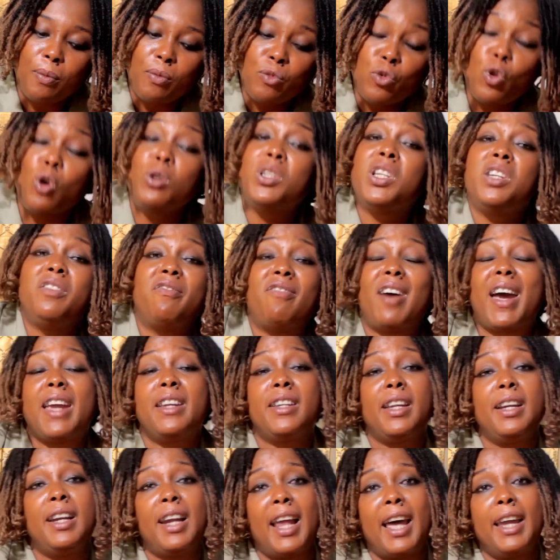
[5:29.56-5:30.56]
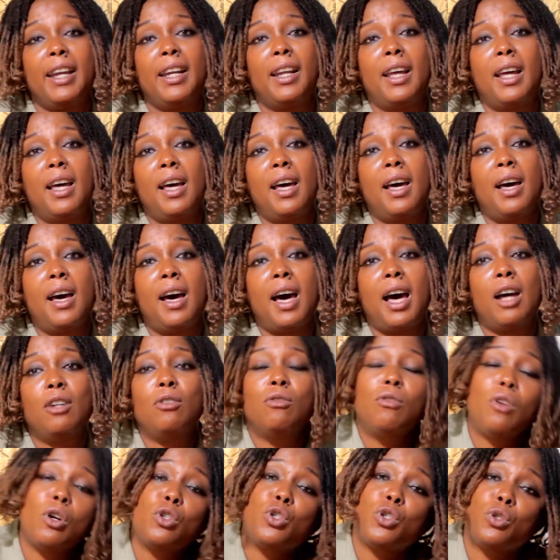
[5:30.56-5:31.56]
know the dividing line
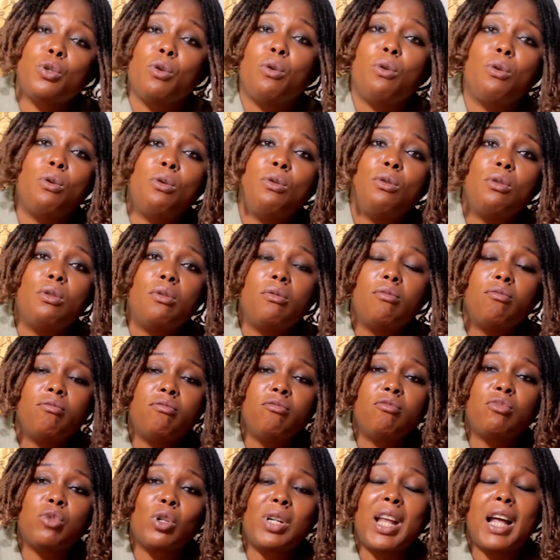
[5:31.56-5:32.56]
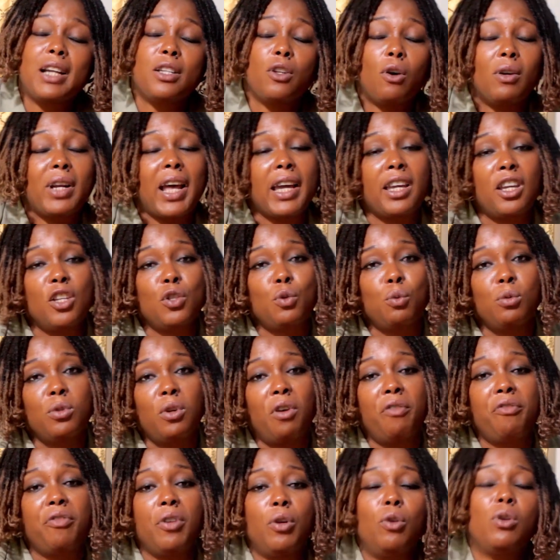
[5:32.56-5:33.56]
and not show, so that the other kids will
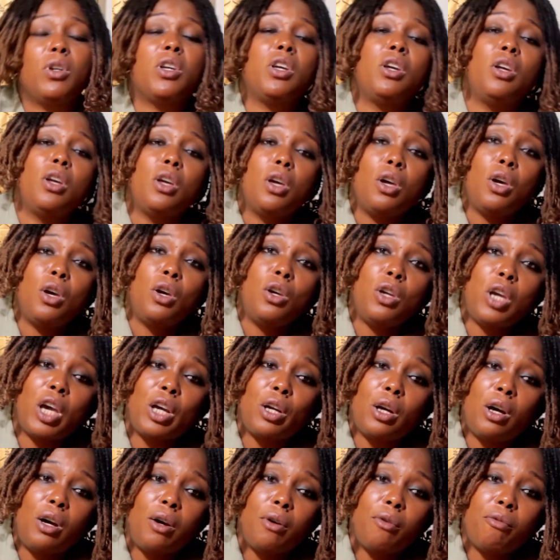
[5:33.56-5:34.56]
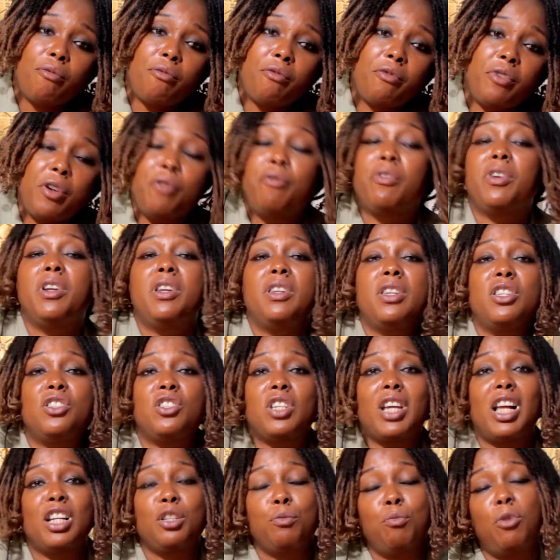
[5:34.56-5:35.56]
not feel, okay, yeah, favoring this
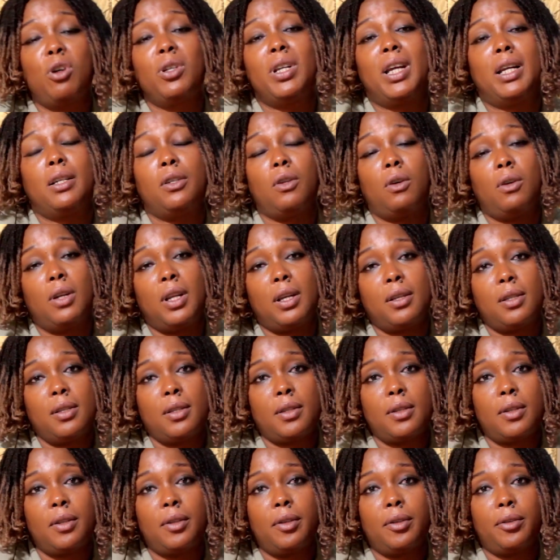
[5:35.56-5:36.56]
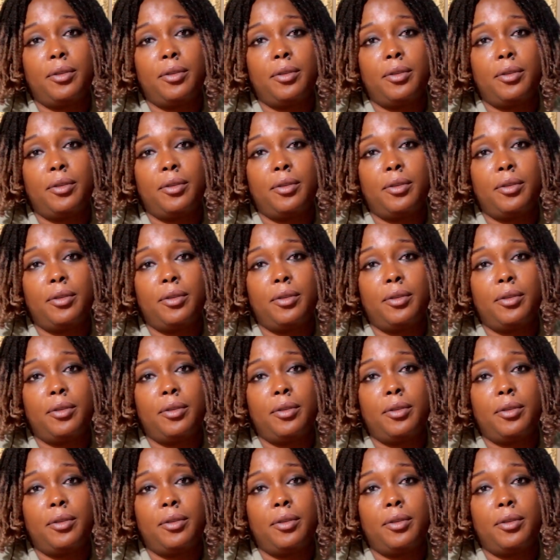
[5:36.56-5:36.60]
child more than the others.